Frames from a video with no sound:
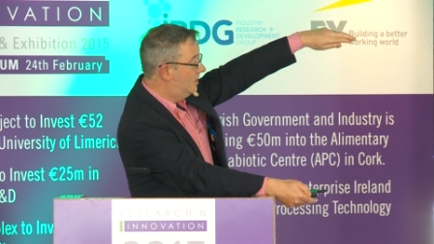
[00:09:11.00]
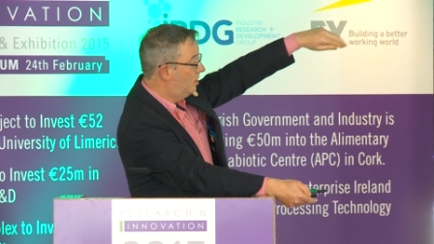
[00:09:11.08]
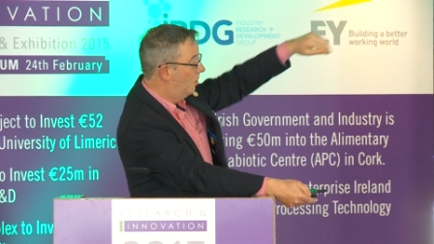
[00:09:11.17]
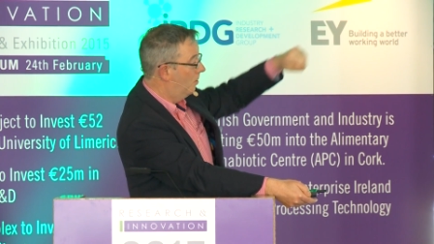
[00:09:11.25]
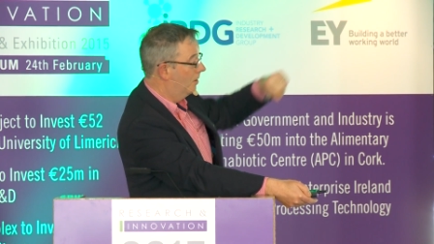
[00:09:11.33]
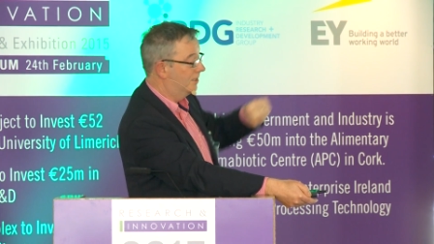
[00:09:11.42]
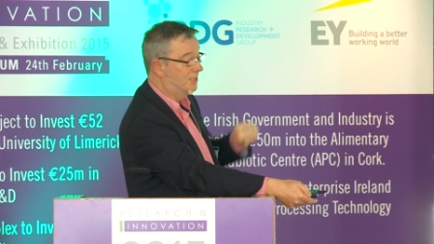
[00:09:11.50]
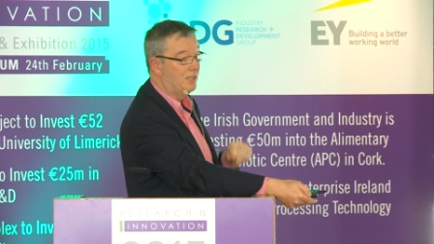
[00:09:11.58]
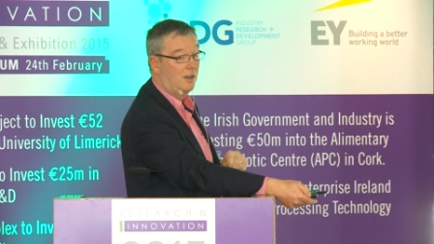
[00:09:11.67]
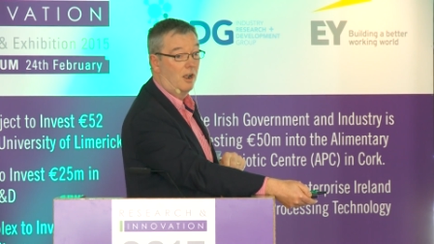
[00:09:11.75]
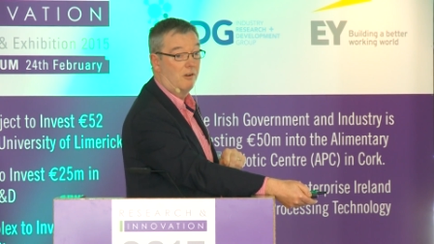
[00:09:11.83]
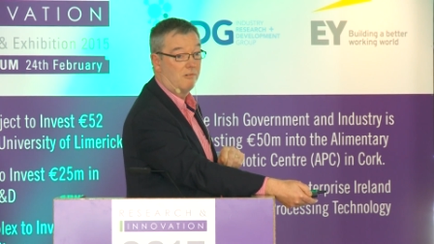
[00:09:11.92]
towards
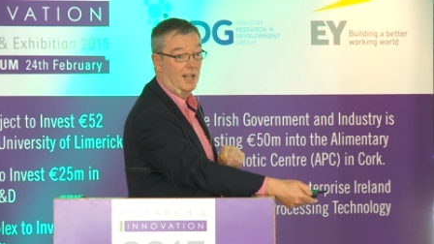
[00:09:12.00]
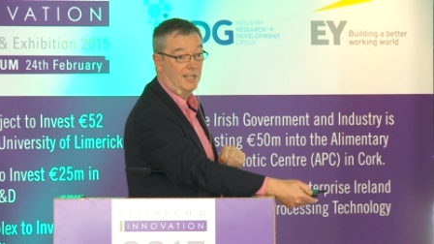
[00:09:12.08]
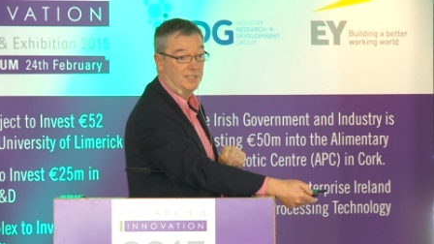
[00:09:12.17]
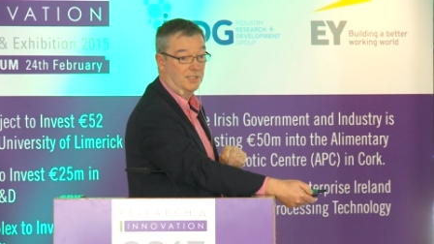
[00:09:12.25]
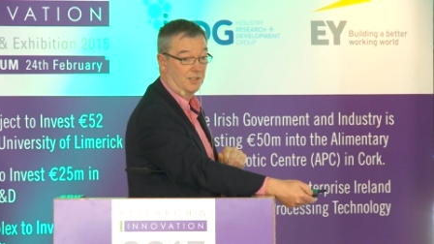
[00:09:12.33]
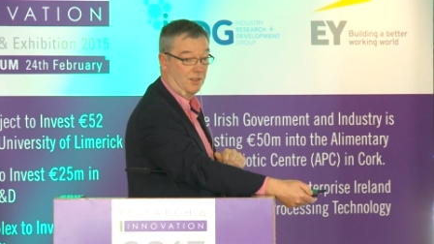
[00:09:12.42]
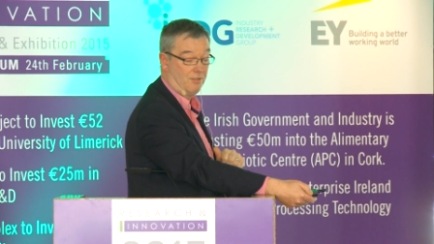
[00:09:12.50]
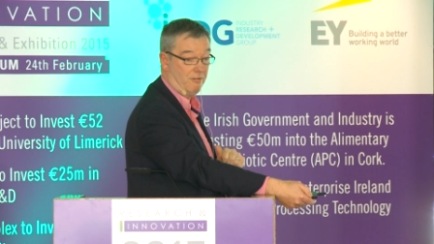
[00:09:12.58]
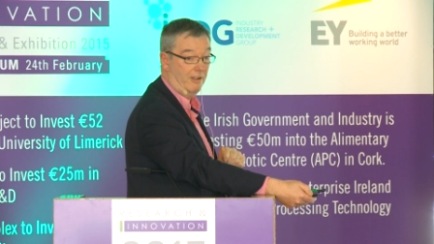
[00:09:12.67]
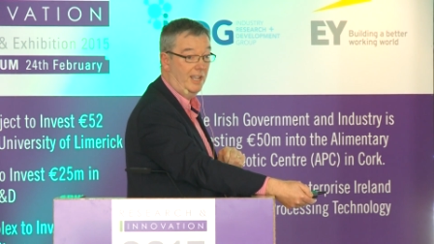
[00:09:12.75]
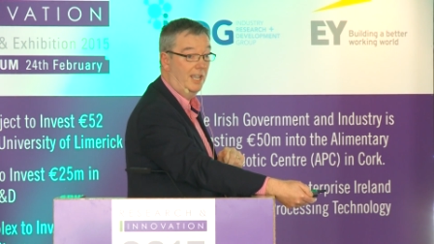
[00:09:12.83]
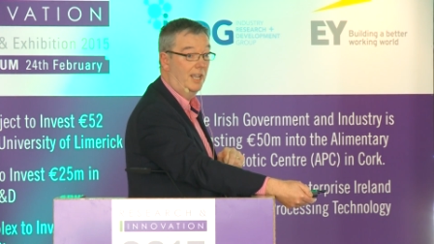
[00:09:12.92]
Horizon
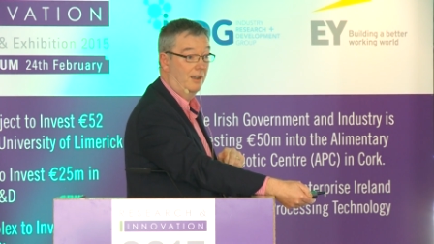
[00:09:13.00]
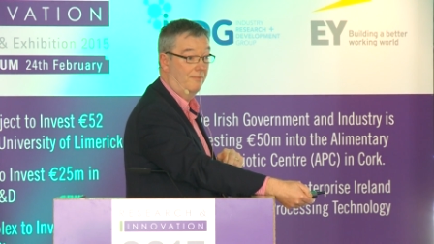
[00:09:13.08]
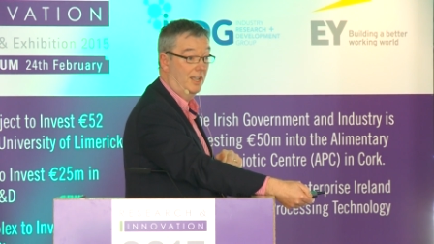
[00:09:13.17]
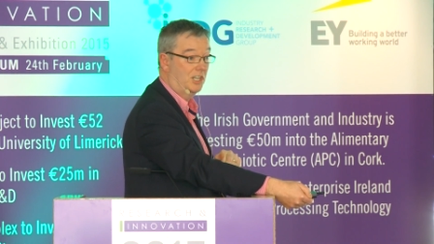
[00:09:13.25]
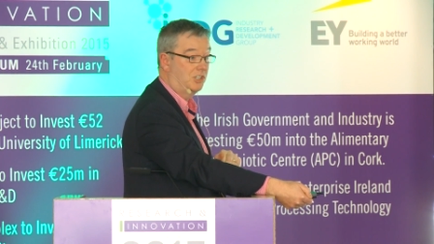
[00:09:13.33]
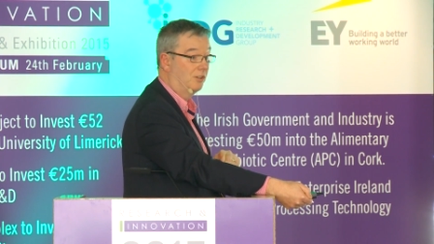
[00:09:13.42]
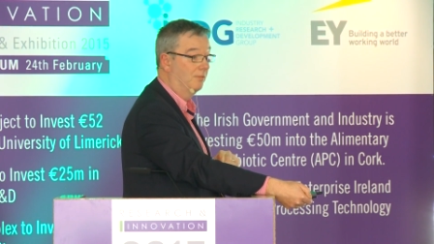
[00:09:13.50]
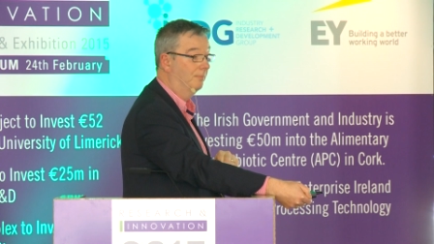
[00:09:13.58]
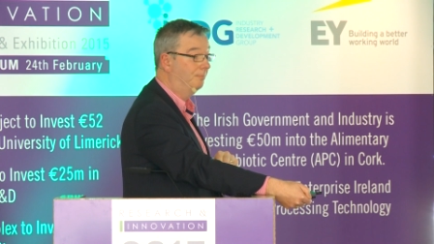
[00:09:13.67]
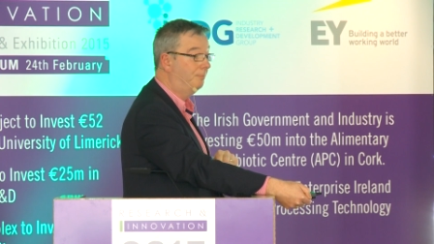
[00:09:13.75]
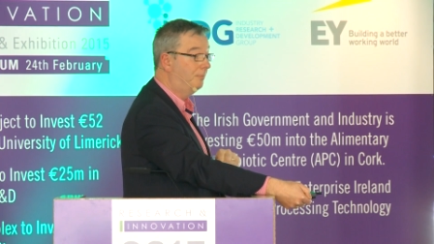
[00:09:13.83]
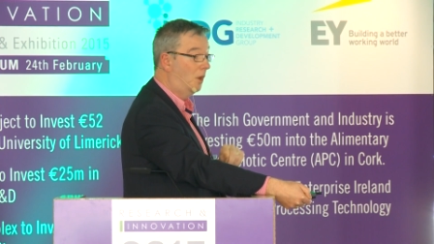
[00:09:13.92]
3 innovation
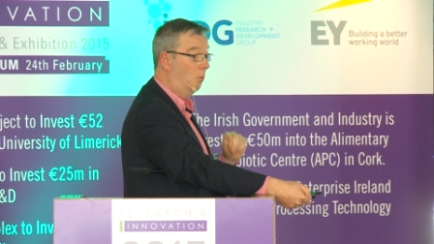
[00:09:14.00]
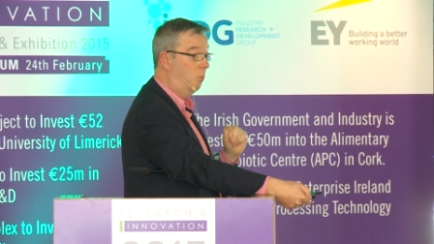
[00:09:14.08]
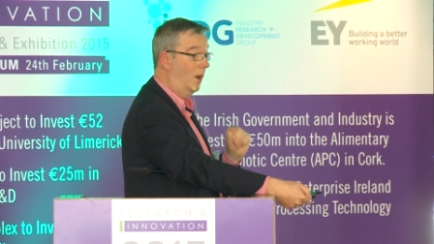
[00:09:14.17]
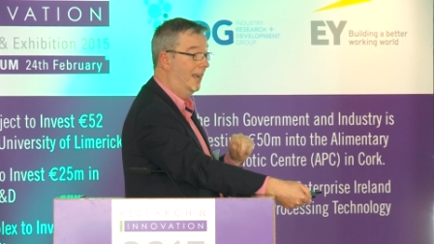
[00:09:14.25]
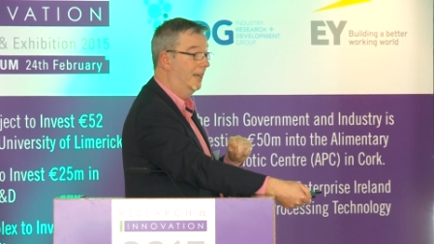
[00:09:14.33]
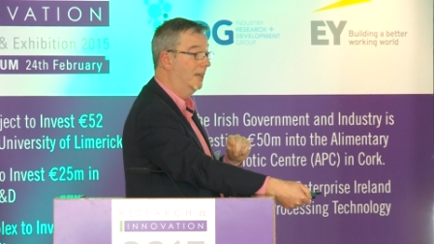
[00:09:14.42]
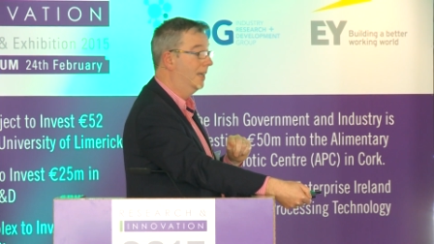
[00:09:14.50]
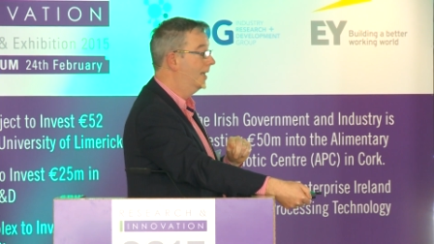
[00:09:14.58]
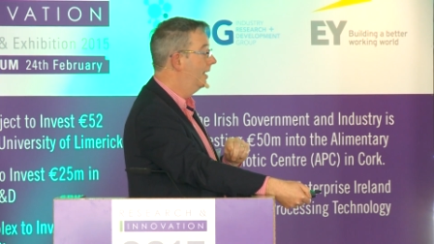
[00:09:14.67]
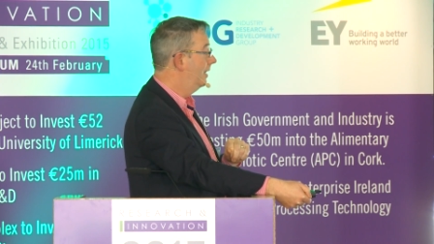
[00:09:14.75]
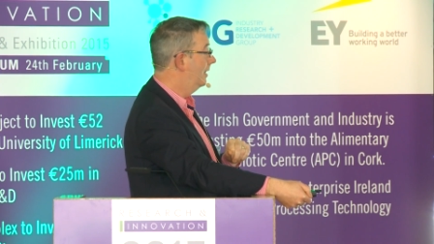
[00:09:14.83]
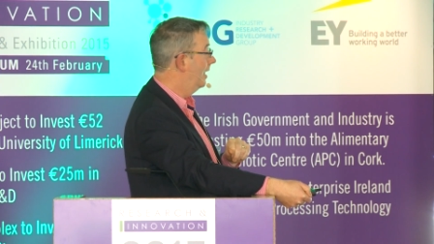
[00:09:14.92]
when
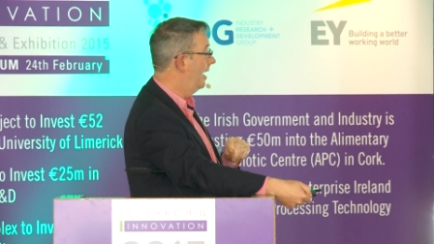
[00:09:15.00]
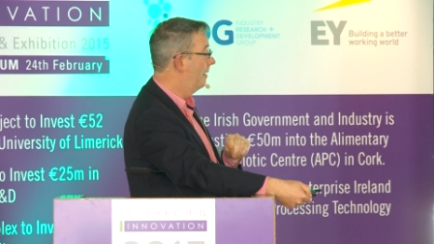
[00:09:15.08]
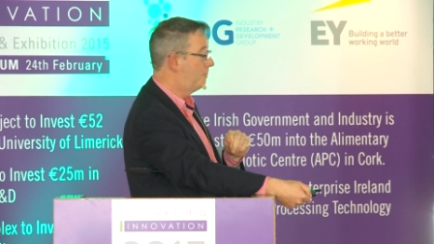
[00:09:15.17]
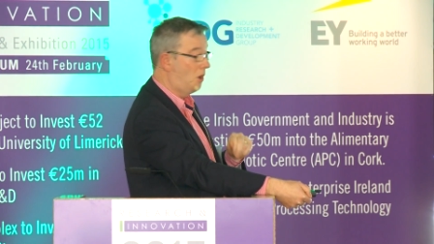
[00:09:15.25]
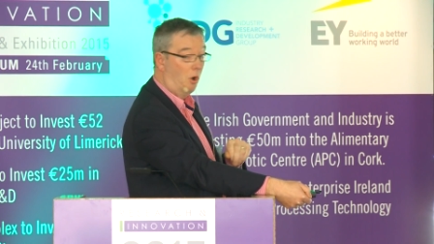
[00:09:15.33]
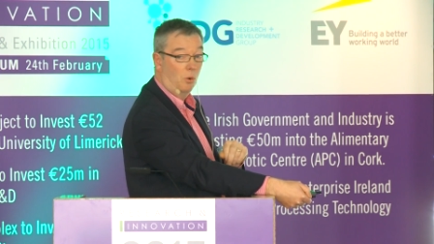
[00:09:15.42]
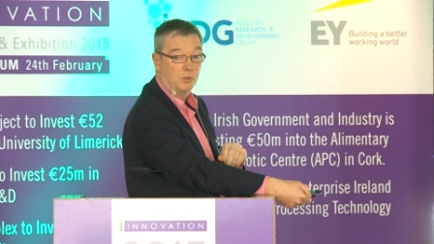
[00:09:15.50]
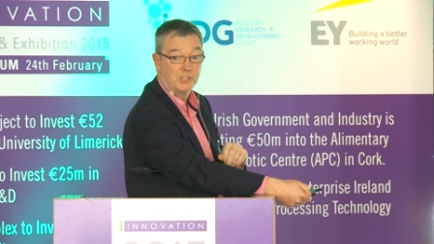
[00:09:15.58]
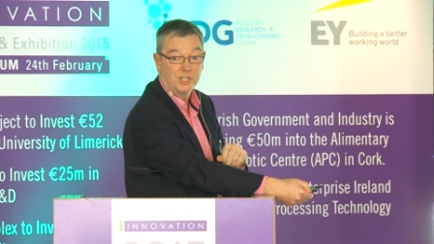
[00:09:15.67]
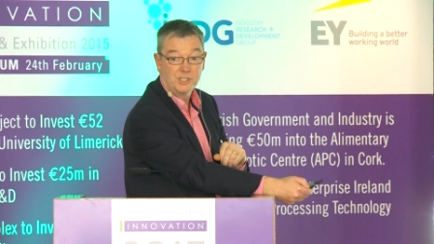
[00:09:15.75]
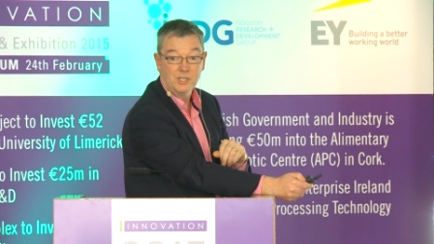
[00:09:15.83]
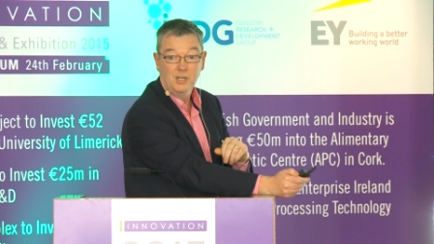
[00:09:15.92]
they approach
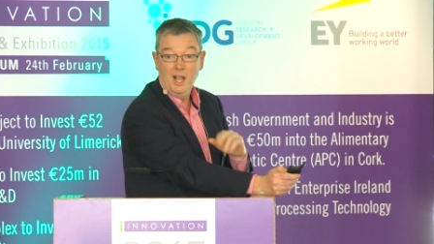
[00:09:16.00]
it.